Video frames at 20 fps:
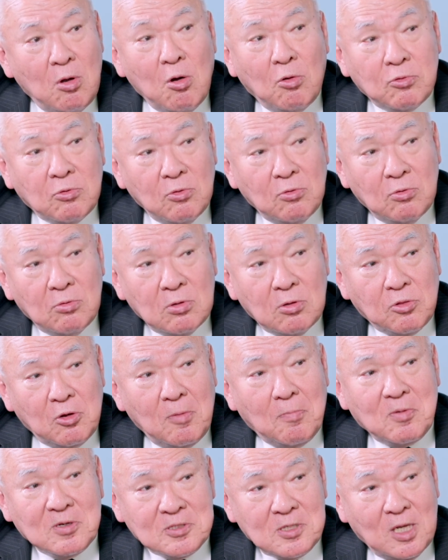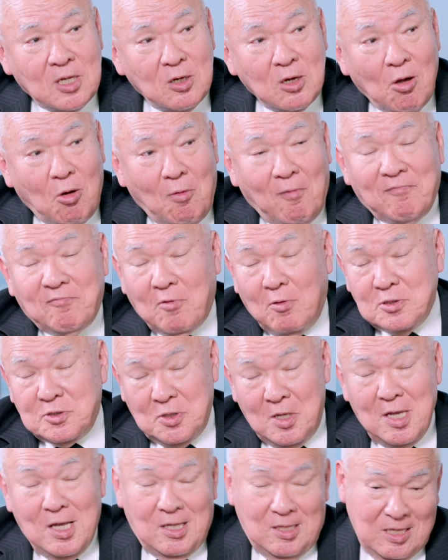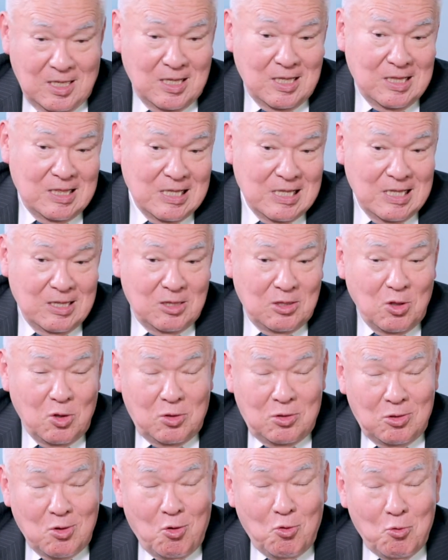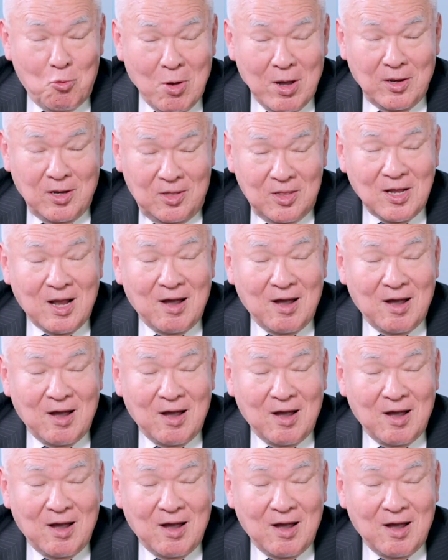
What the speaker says: go to 3%. Oh, of course, no one in the